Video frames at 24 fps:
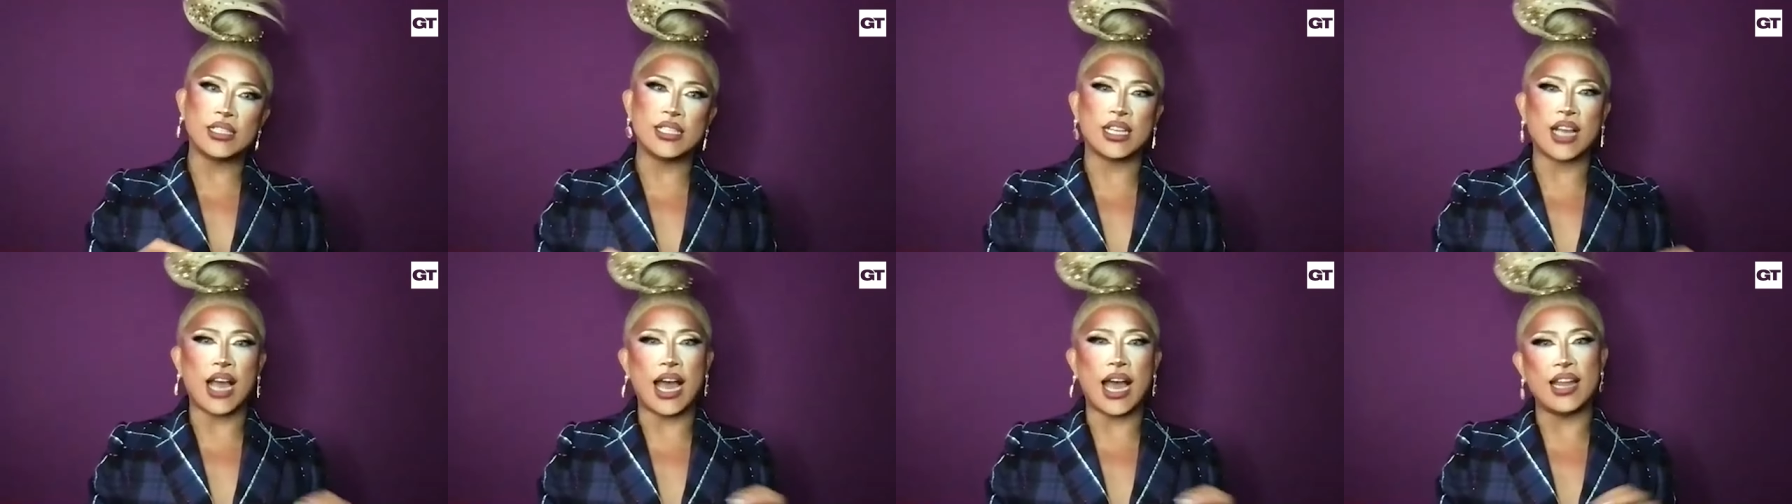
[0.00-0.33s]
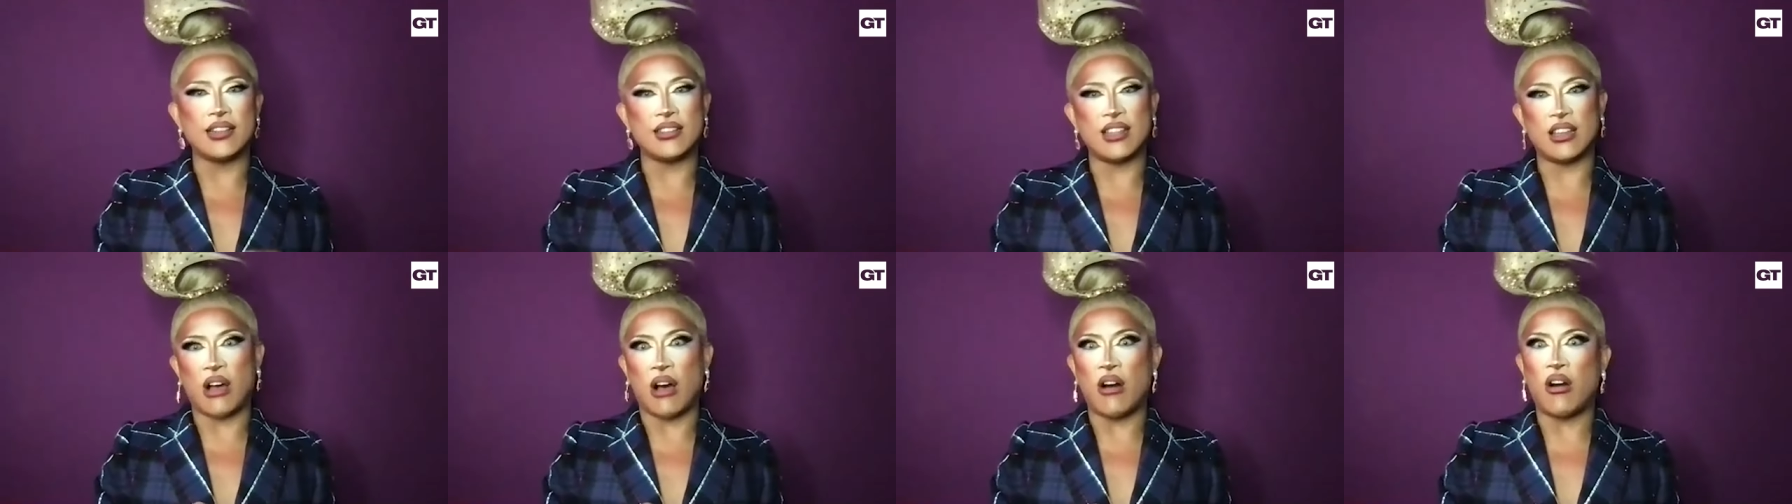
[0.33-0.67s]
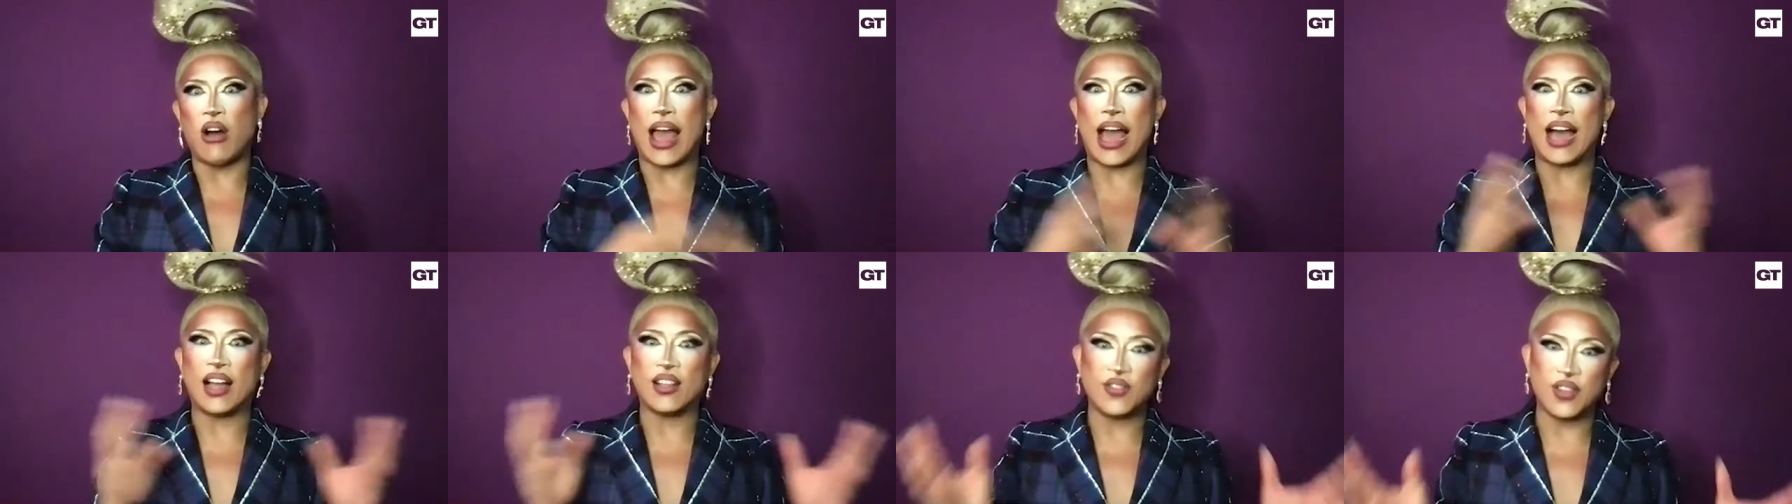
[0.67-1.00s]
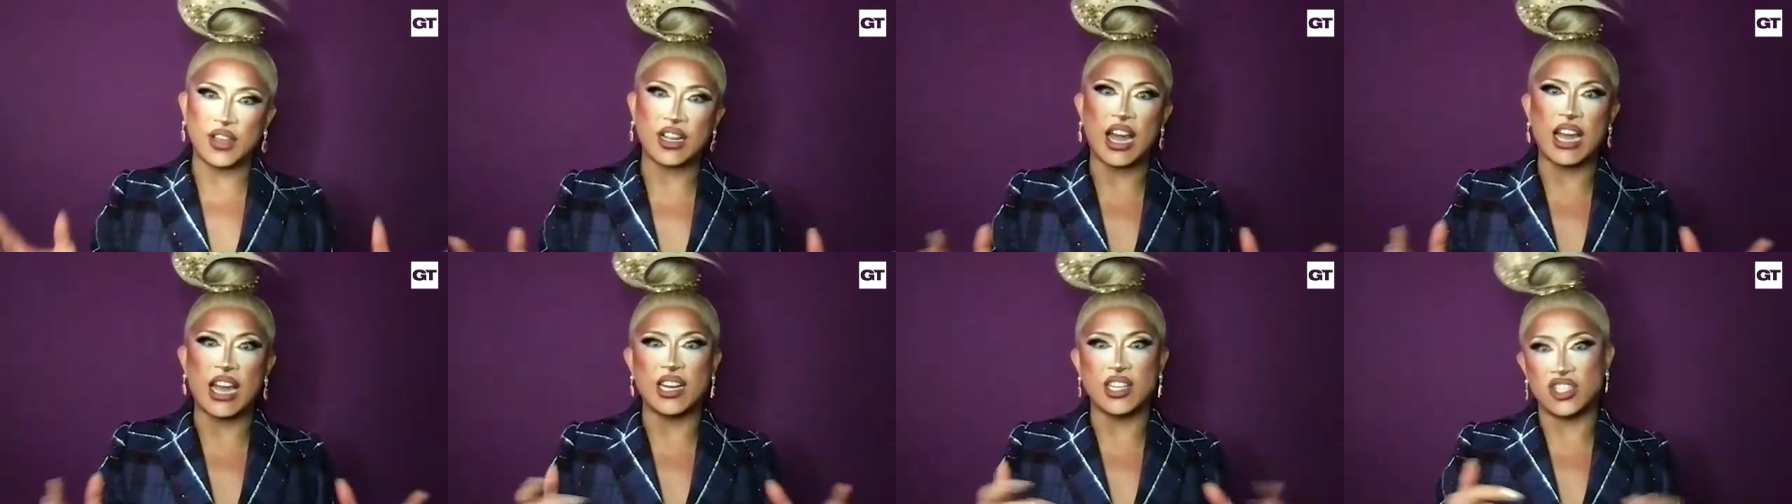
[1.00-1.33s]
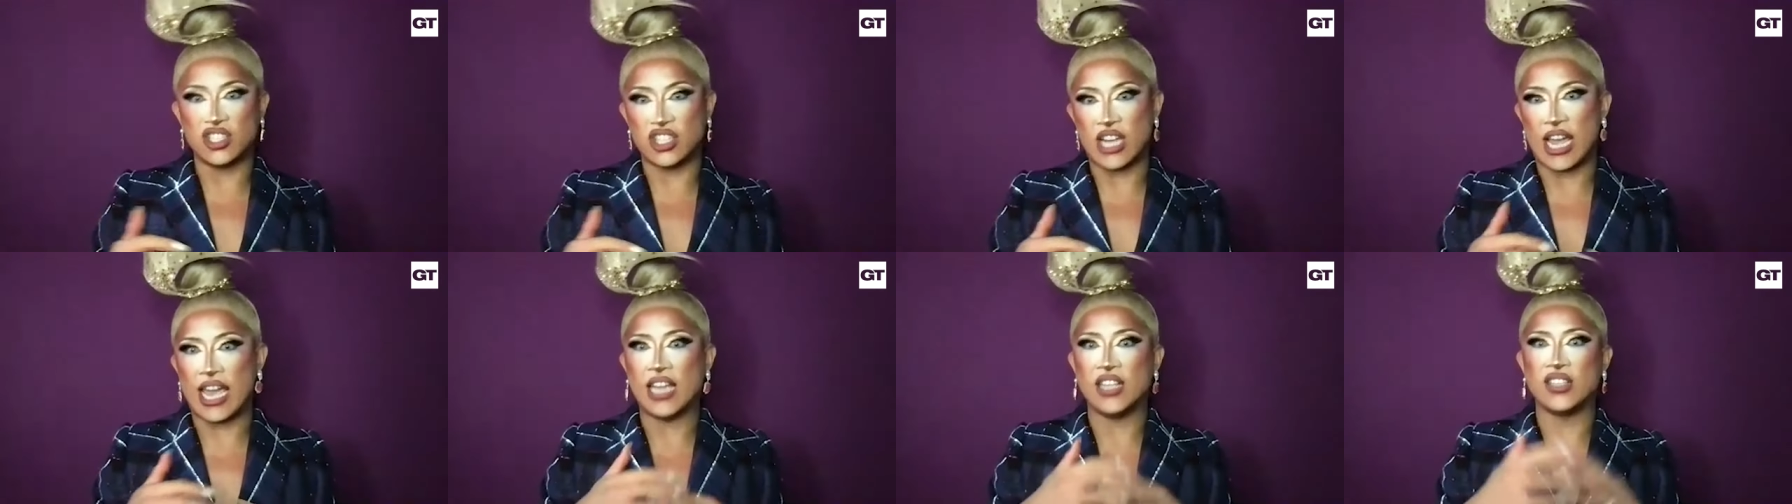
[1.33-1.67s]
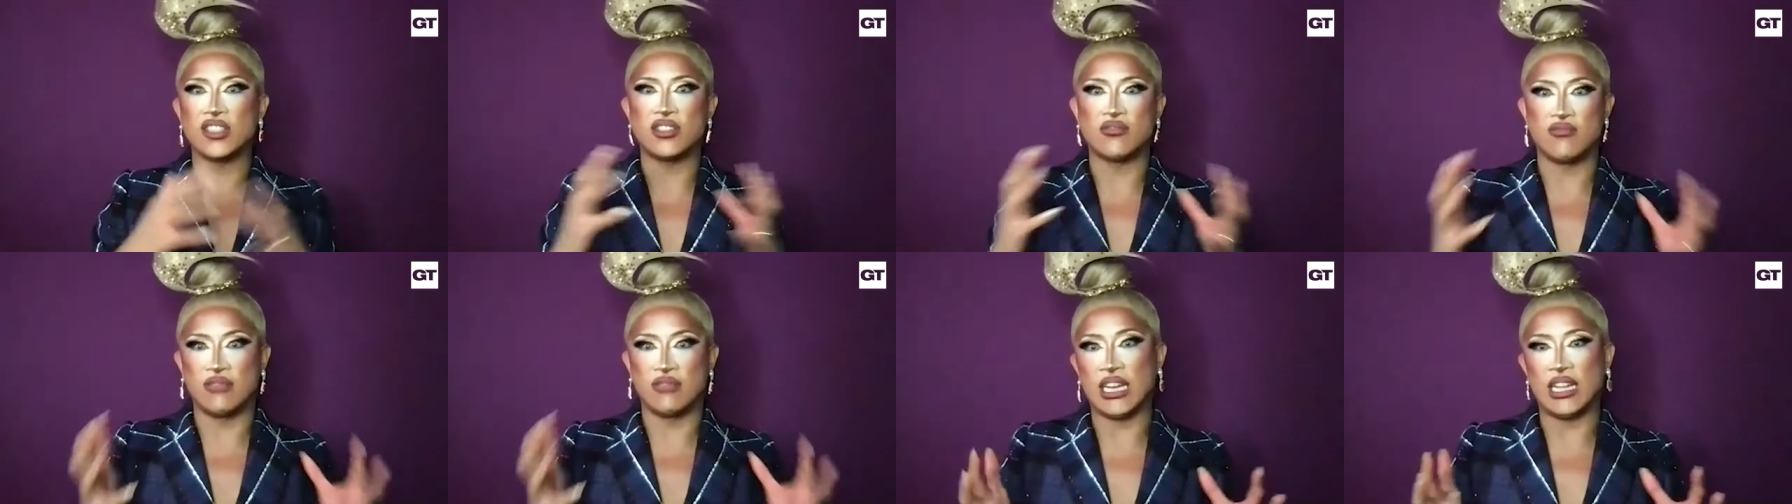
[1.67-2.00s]
The whole outfit kind of
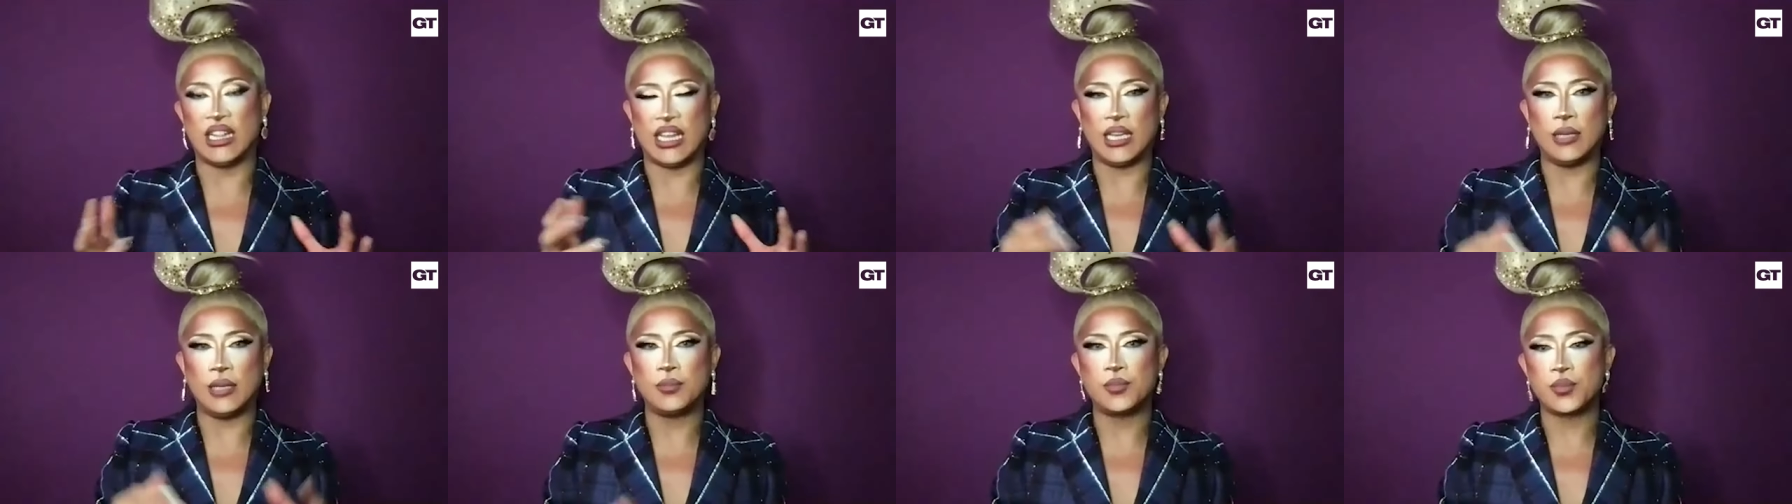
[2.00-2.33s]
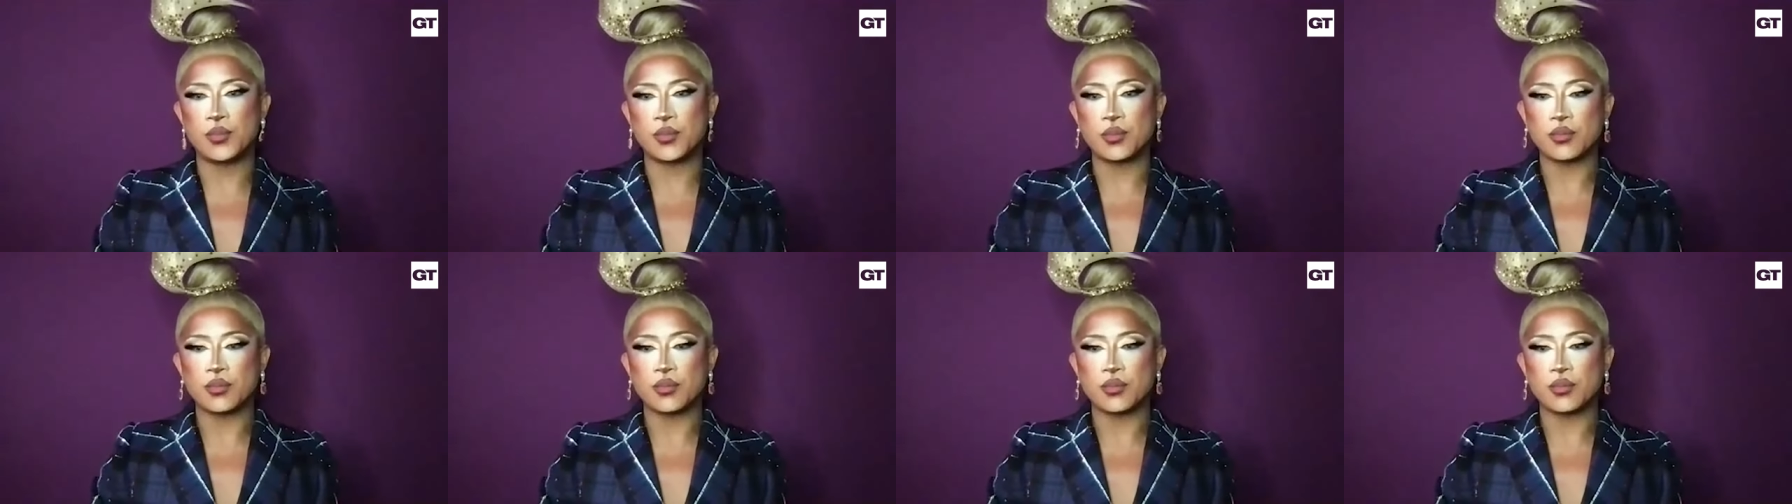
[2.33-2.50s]
changed really,